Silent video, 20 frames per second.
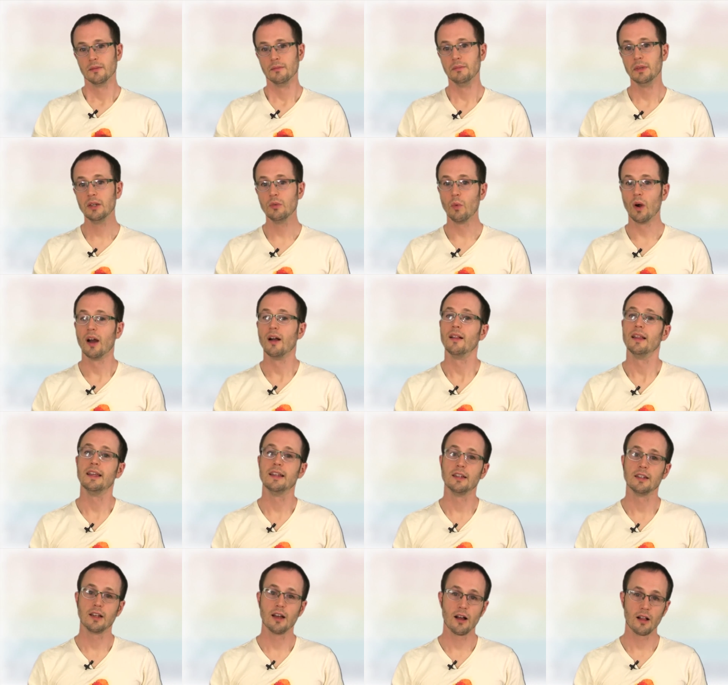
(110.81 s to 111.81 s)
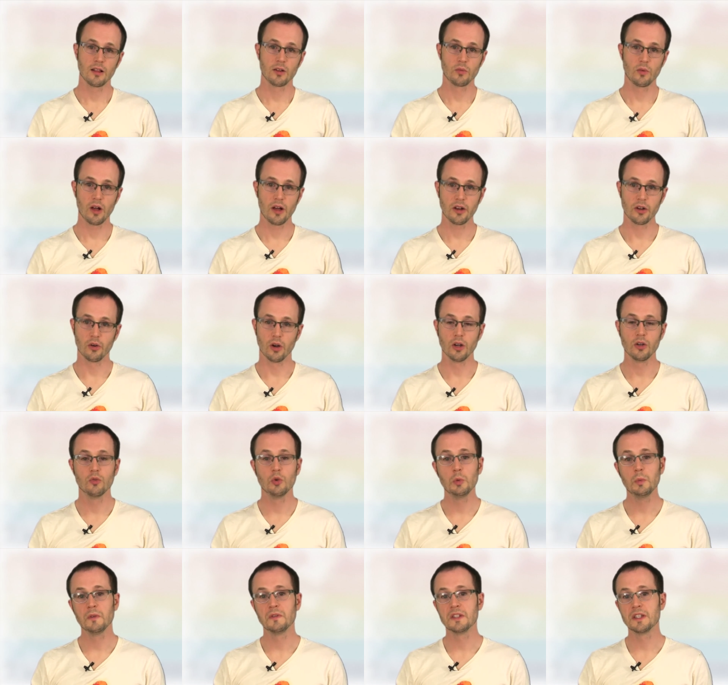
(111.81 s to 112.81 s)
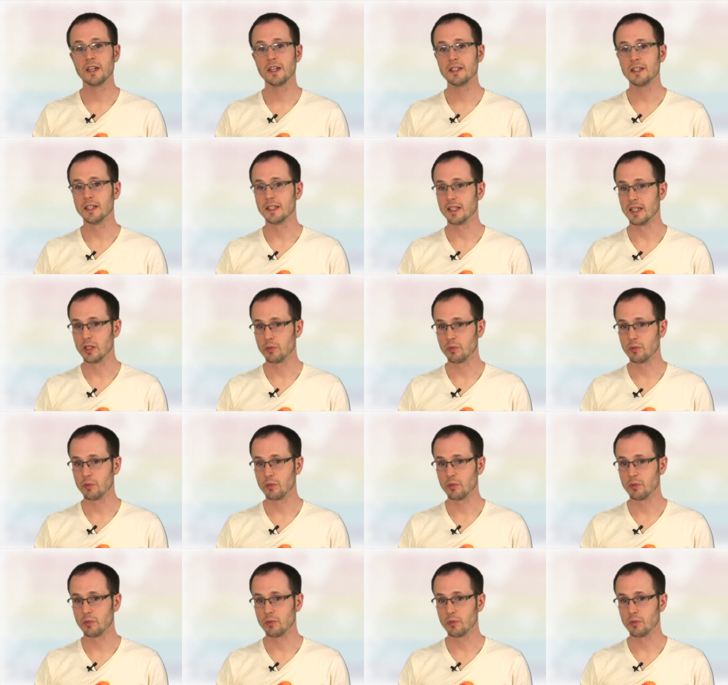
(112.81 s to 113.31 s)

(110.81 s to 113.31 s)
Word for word: Meanwhile, in Colorado, a group of citizens